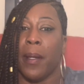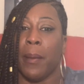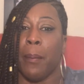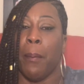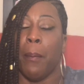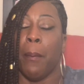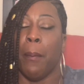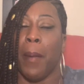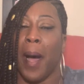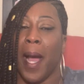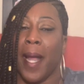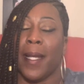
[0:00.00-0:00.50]

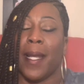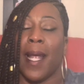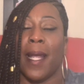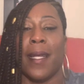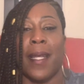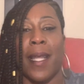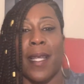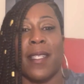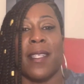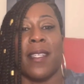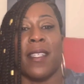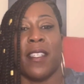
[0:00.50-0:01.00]
Might not
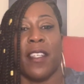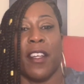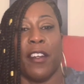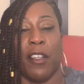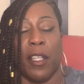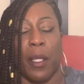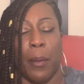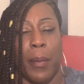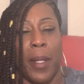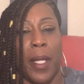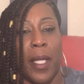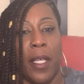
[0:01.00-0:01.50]

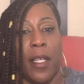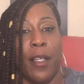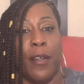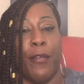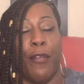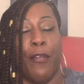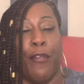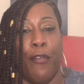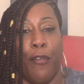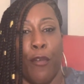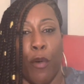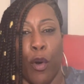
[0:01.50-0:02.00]
necessarily be
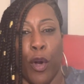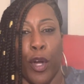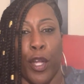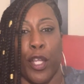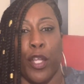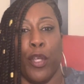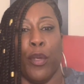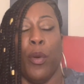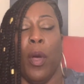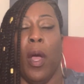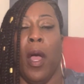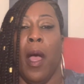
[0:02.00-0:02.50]
good for
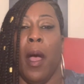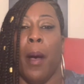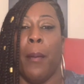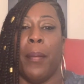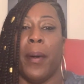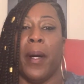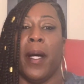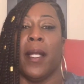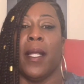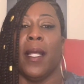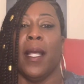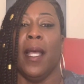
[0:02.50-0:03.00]
you,
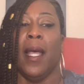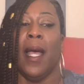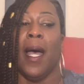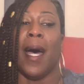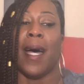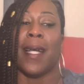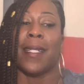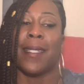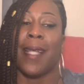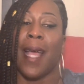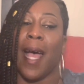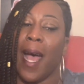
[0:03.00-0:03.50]
but
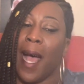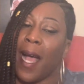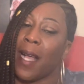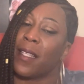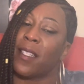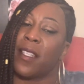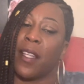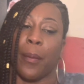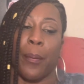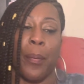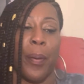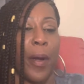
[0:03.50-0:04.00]
a
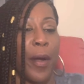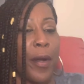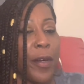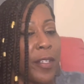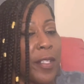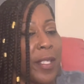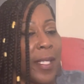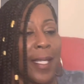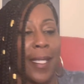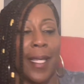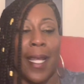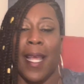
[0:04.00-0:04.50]
toxic
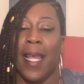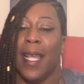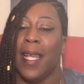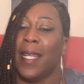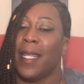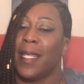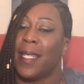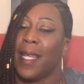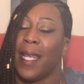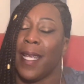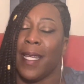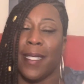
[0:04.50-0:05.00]
person,
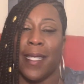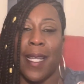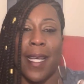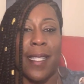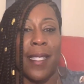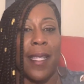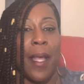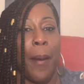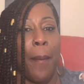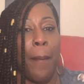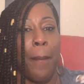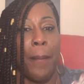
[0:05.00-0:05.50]
it
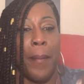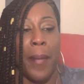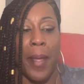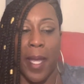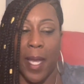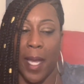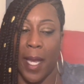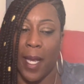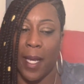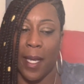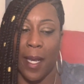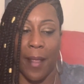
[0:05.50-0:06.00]
doesn't
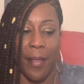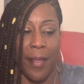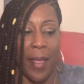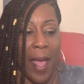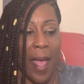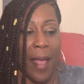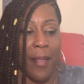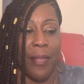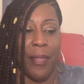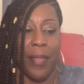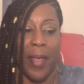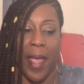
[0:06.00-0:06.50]
mean
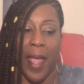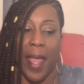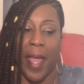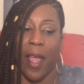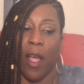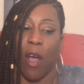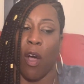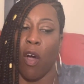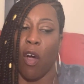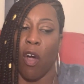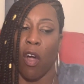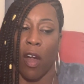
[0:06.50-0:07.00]
that
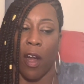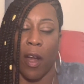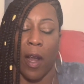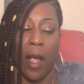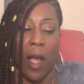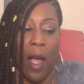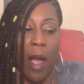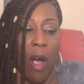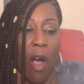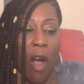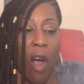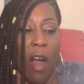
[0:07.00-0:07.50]
they are
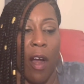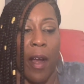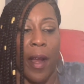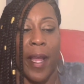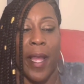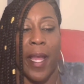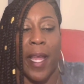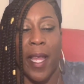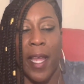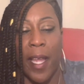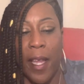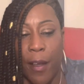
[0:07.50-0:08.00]

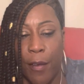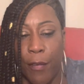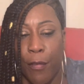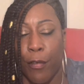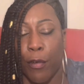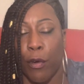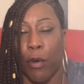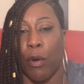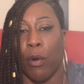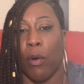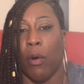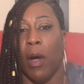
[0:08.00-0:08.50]

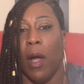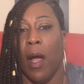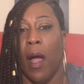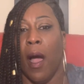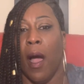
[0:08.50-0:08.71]
evil.